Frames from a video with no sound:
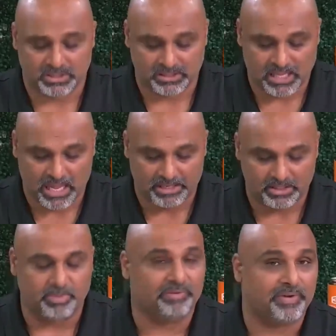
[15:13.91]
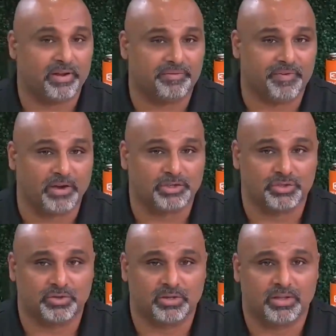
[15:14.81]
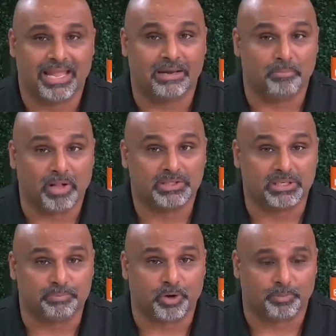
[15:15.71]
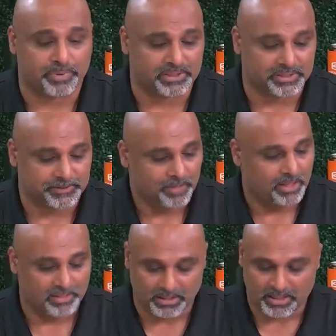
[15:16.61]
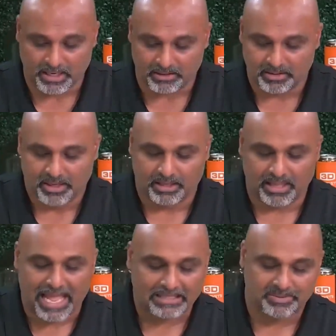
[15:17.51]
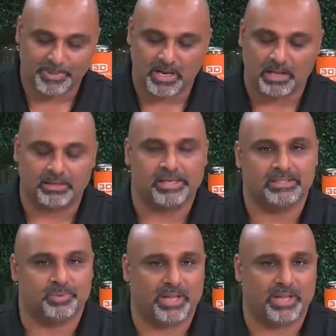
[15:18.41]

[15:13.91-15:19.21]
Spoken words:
designed to be very functional and multi-purpose in the kit. And last but not least, we